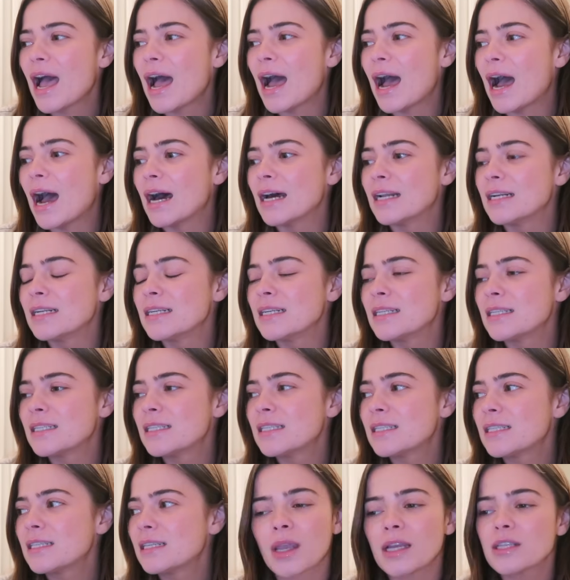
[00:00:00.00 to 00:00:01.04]

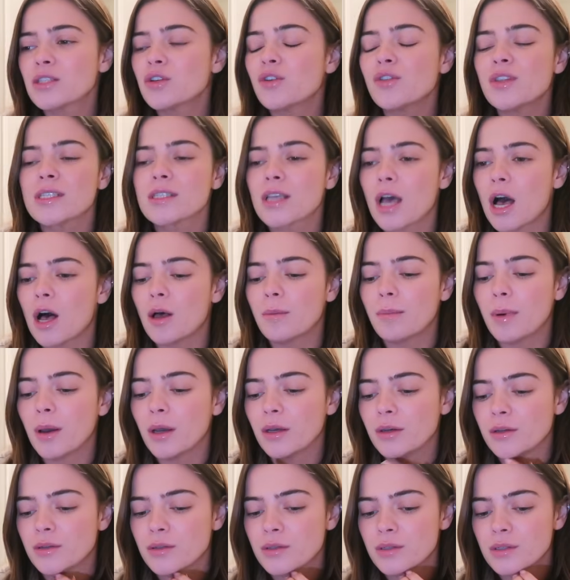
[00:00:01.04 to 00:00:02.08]
And I saw this girl
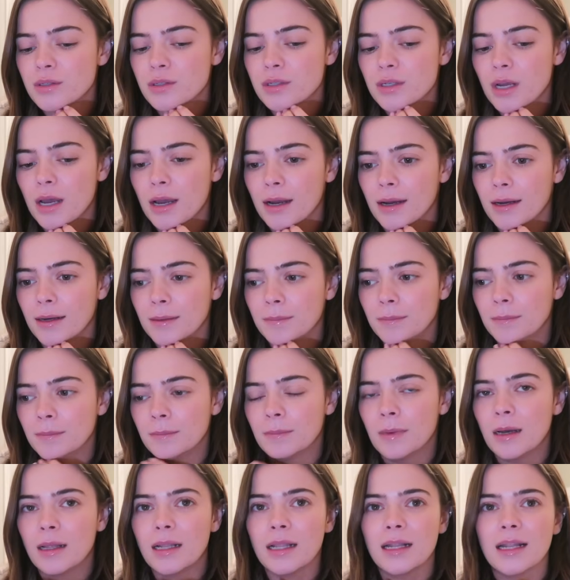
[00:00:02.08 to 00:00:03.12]
post
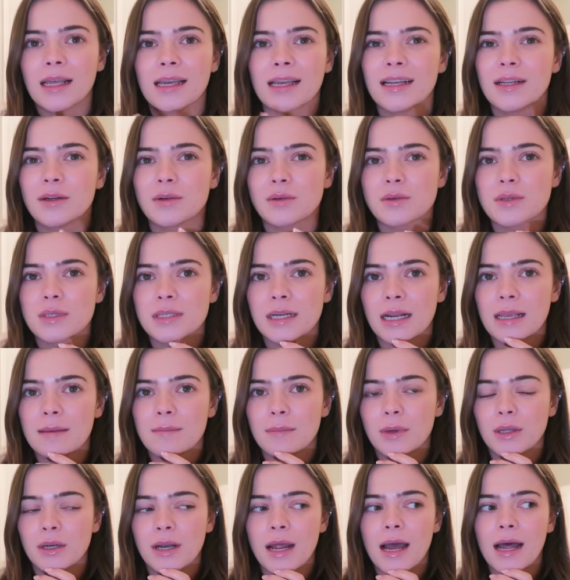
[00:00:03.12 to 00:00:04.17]
like a little
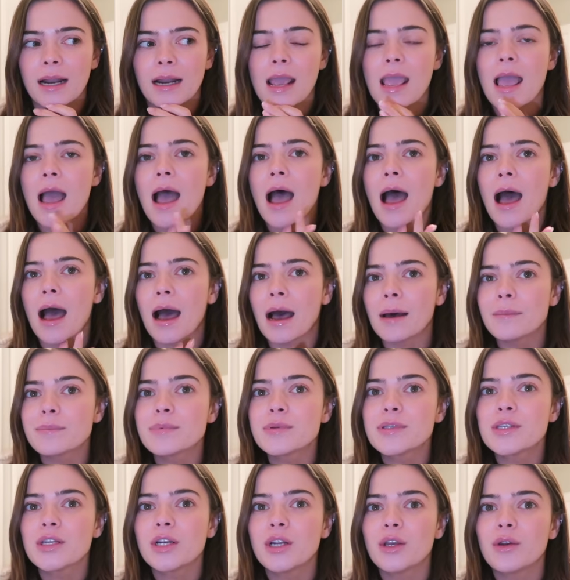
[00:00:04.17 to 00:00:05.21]
statement and I
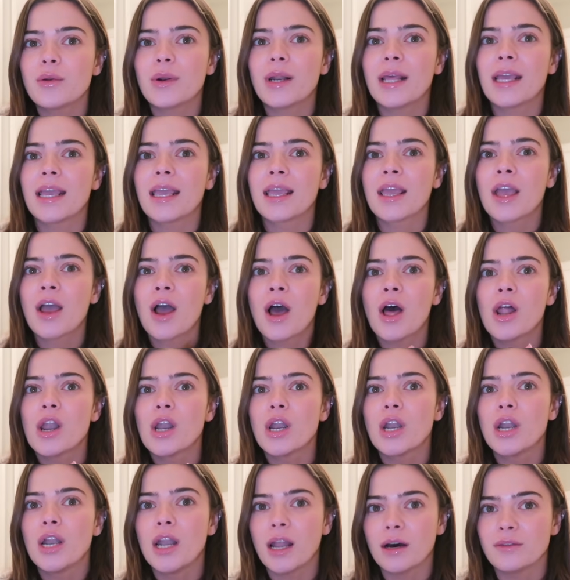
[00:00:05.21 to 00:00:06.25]
absolutely
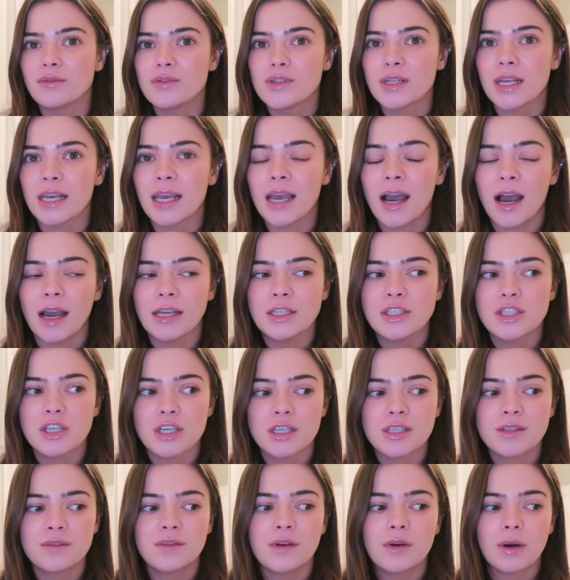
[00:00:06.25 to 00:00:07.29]
loved it. I
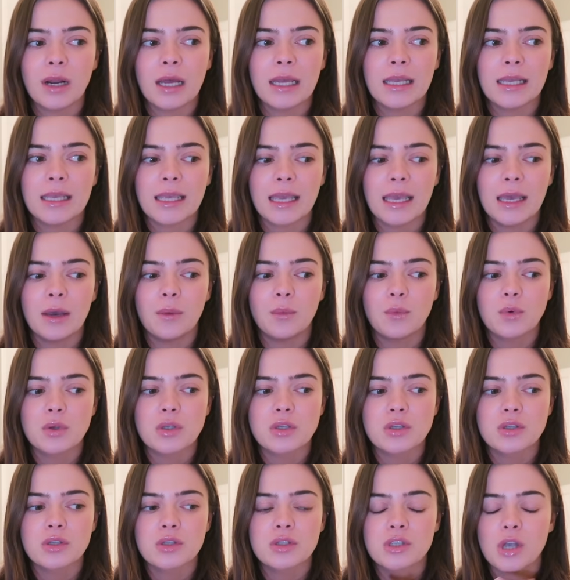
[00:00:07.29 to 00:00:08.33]
just feel like it
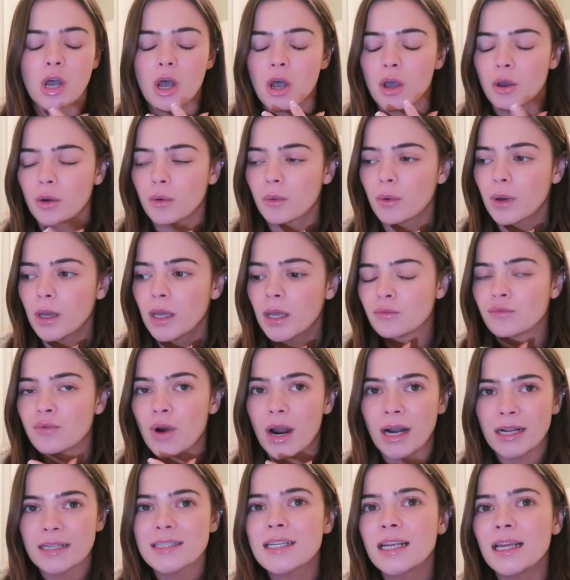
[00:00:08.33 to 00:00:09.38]
was so
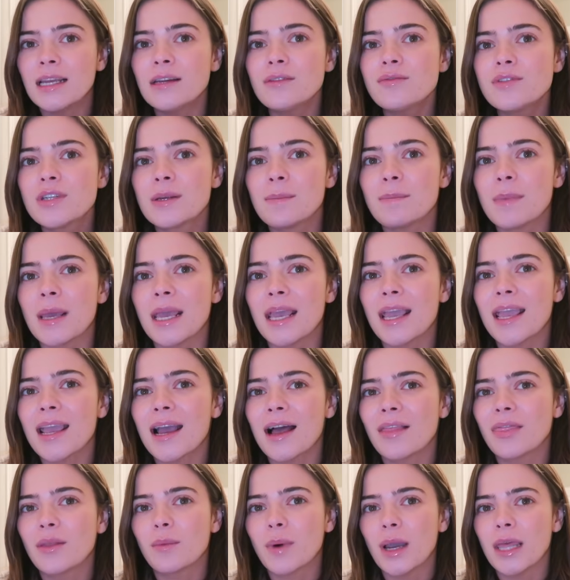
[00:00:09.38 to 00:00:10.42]
relative to me
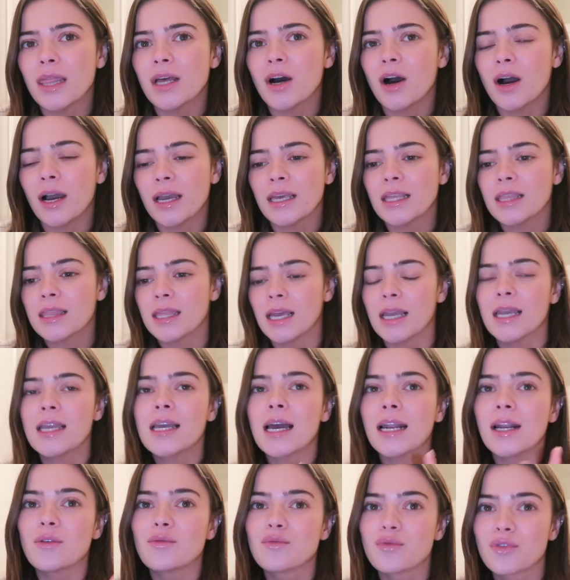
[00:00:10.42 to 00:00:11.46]
and the way that I think,
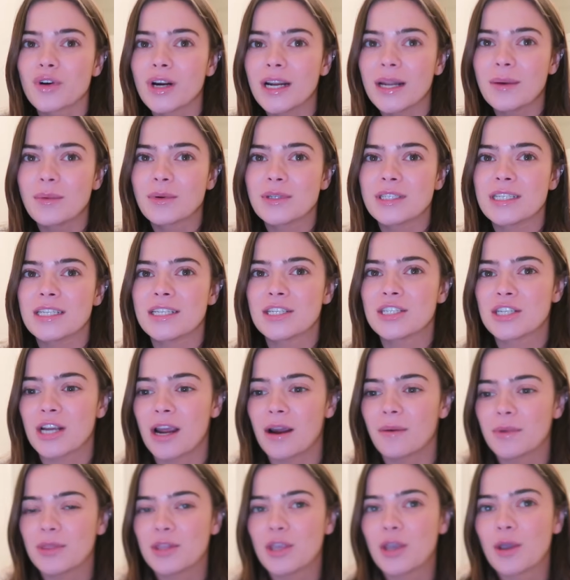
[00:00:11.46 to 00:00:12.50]
and I really wanted to
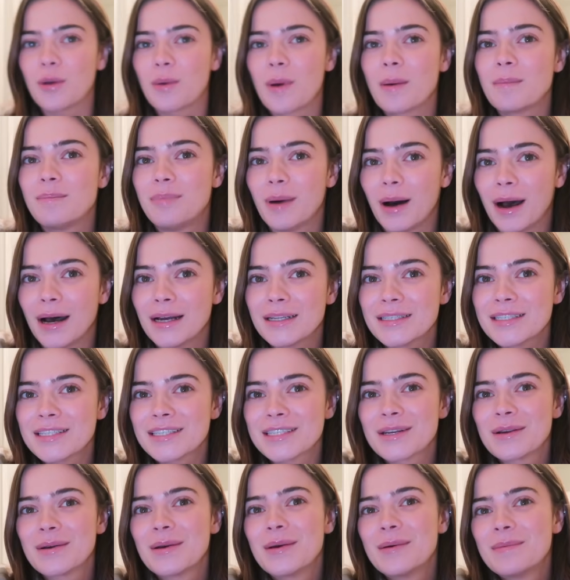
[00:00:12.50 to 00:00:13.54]
share it with you,
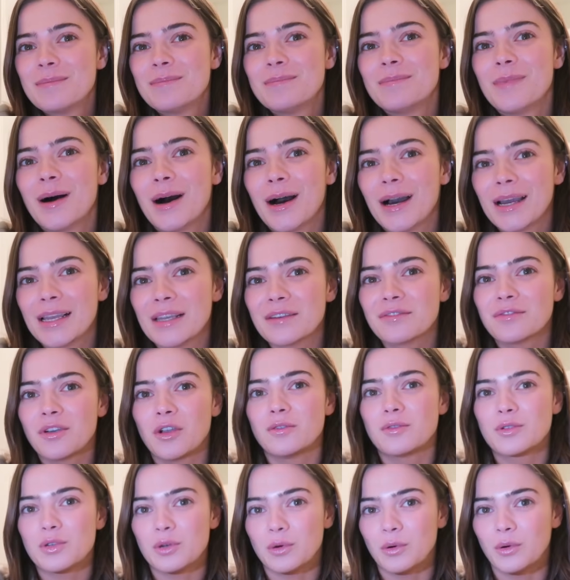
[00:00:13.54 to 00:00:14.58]
but my
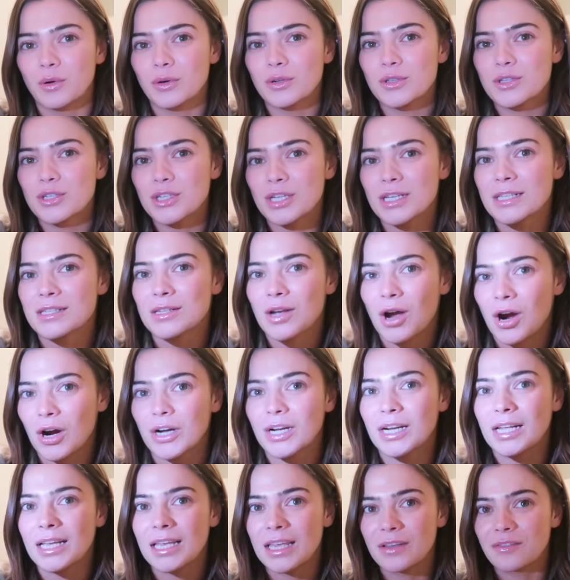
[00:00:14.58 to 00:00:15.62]
phone torch is
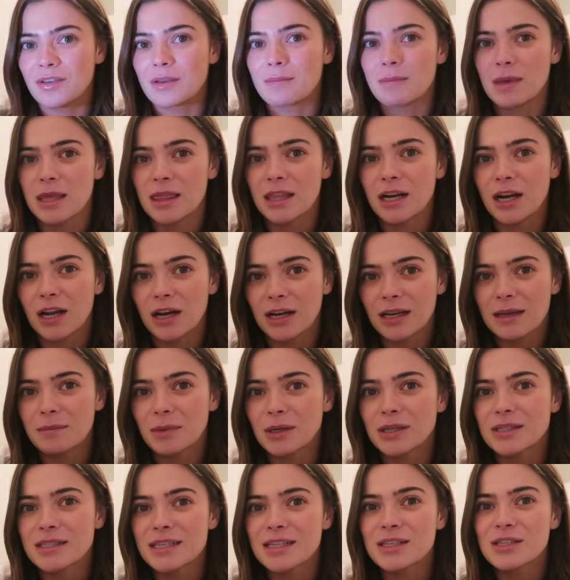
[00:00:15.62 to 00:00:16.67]
currently giving me the light
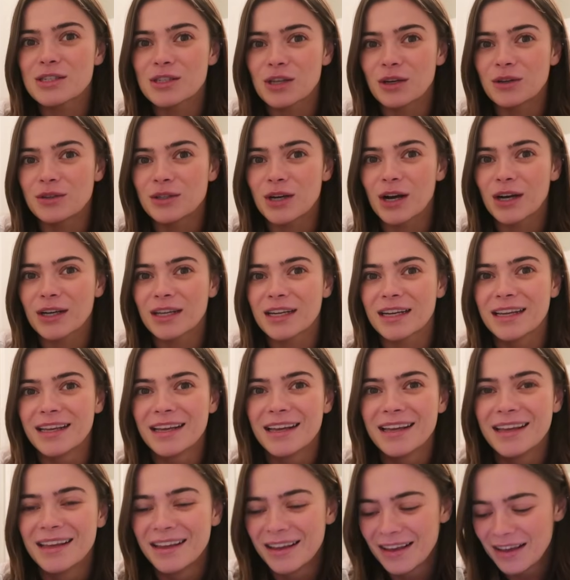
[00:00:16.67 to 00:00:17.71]
because it's so dark in
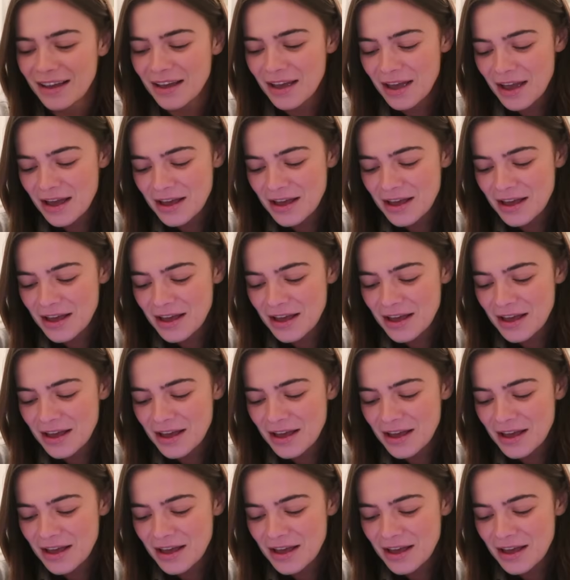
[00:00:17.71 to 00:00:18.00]
here.